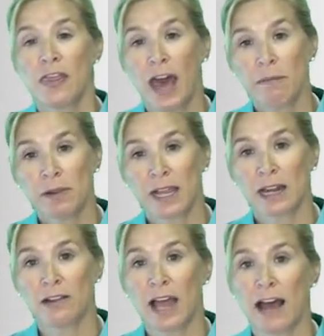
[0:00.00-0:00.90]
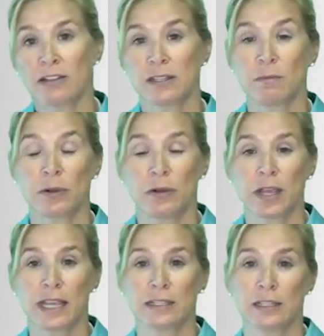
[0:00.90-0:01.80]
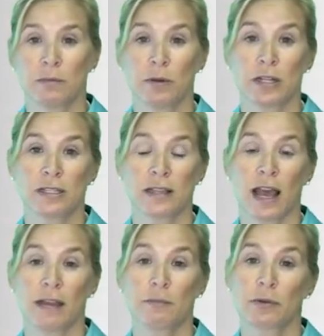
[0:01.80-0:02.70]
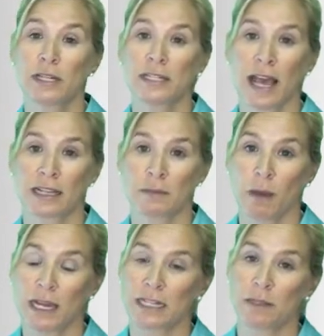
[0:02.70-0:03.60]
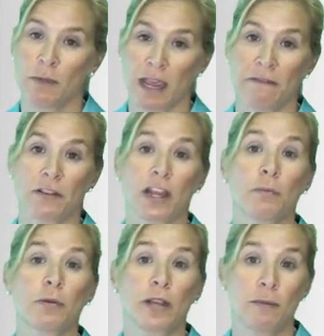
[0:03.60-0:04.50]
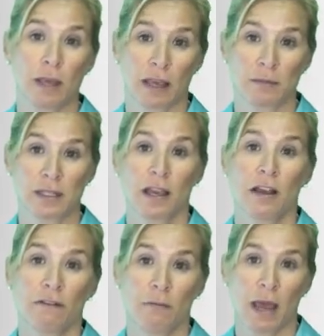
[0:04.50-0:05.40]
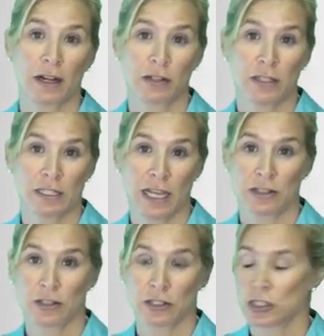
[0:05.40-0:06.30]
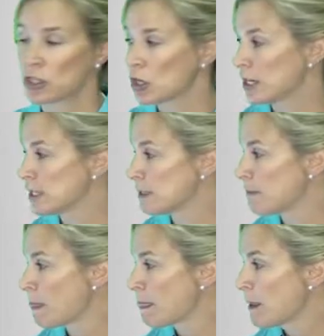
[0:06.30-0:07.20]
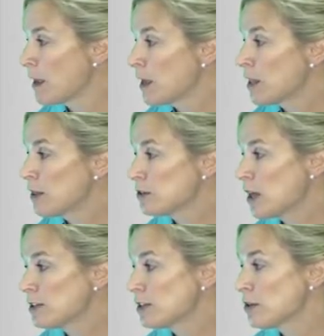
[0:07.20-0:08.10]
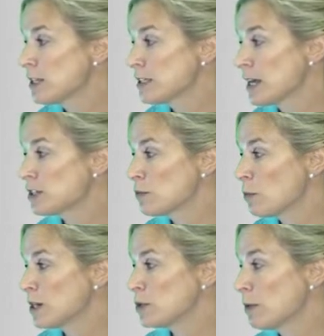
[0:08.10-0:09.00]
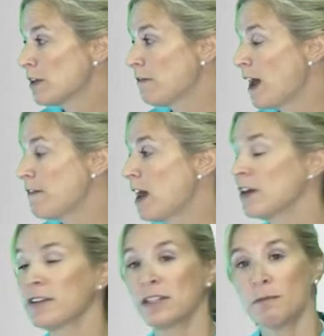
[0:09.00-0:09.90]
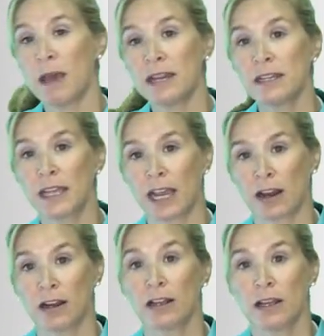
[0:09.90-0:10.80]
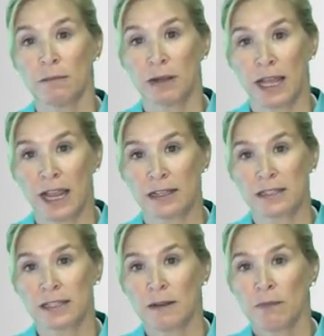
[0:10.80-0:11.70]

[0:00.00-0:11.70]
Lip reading: That plan allows employees to put aside pre-tax money to pay for their premiums for medical and dental insurance. There's also the Section 125 health and dependent care plans.